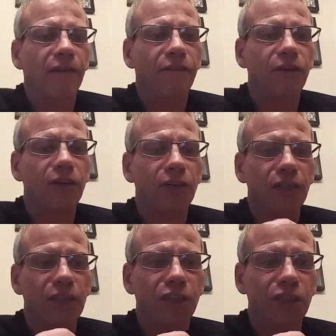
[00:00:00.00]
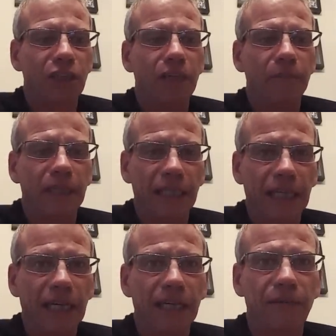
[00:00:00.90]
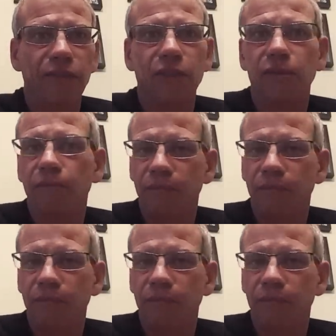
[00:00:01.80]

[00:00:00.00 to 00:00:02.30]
For showing me the caves,